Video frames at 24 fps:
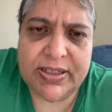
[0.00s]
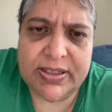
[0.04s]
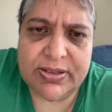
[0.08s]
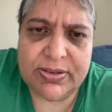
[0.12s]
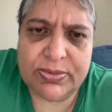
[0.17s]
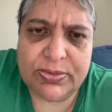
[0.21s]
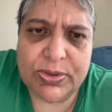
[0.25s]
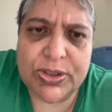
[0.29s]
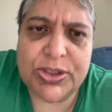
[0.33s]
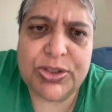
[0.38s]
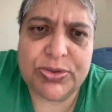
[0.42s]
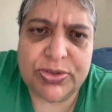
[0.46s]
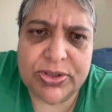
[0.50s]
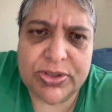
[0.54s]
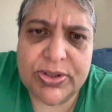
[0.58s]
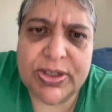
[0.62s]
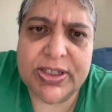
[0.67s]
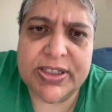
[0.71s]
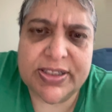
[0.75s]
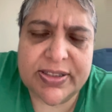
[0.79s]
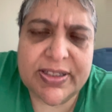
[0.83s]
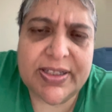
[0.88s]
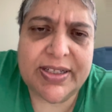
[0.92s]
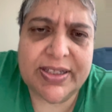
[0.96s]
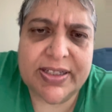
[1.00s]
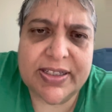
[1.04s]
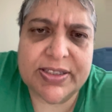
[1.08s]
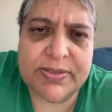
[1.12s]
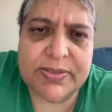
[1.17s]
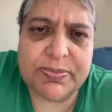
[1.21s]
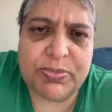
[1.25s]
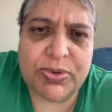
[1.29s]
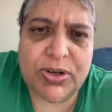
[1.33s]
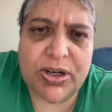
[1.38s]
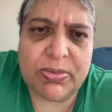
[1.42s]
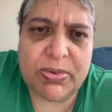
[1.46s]
what you guys think is
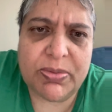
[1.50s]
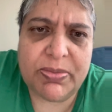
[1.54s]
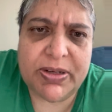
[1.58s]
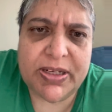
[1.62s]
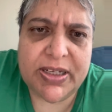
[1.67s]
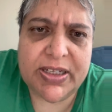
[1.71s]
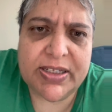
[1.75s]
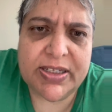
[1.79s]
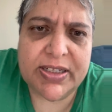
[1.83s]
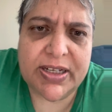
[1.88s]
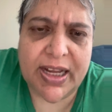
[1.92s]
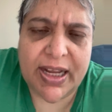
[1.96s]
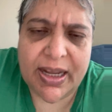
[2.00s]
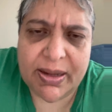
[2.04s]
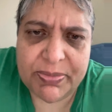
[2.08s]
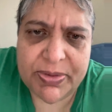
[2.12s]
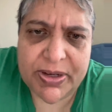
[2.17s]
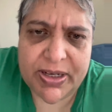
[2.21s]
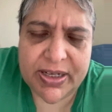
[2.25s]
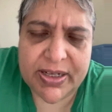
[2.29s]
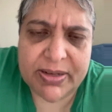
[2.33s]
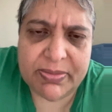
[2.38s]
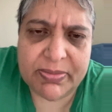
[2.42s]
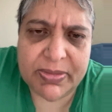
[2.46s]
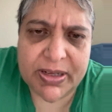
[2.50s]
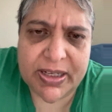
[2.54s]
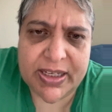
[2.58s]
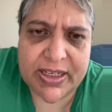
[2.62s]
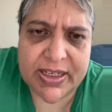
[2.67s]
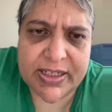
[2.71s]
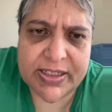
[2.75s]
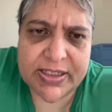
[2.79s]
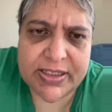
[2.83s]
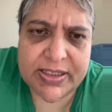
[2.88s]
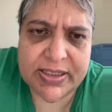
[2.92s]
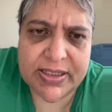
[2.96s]
probably happening in my
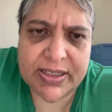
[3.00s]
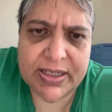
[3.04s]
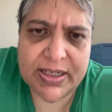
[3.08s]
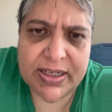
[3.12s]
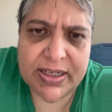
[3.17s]
case.